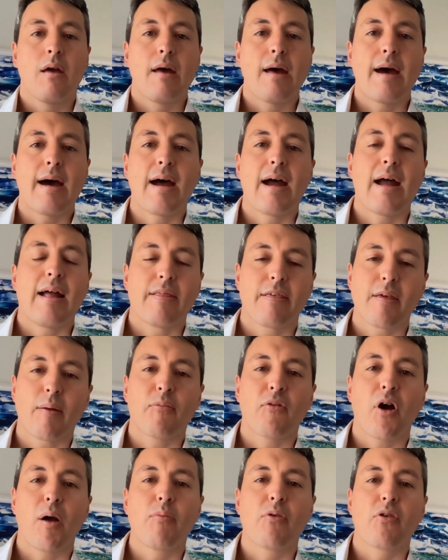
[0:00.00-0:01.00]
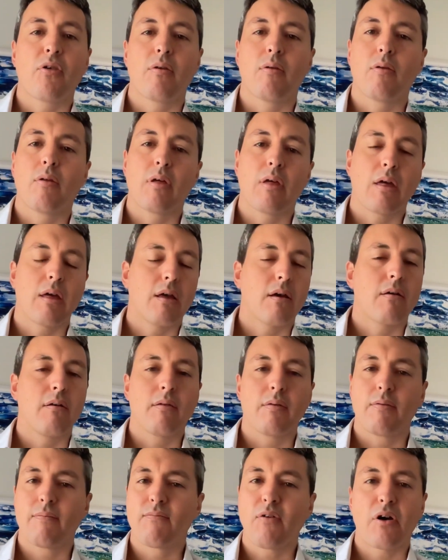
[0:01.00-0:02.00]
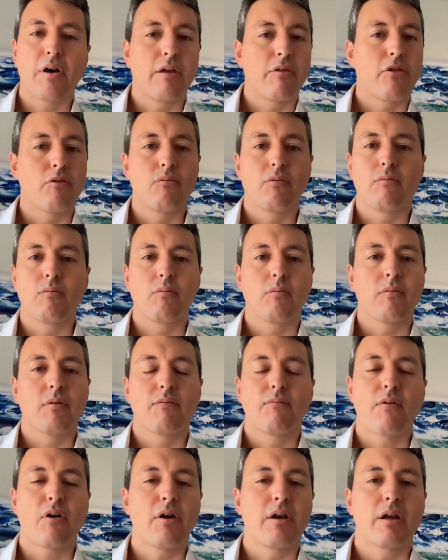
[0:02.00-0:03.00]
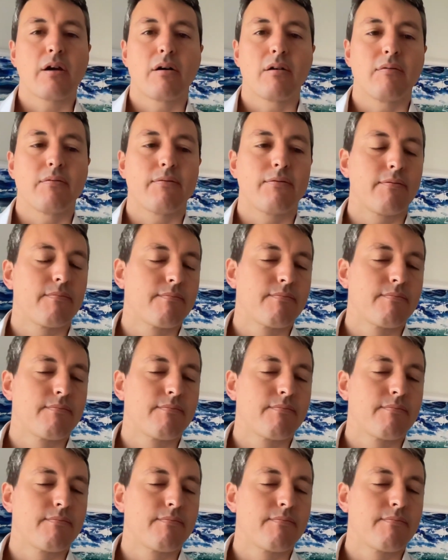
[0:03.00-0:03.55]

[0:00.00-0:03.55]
And sometimes, very kind of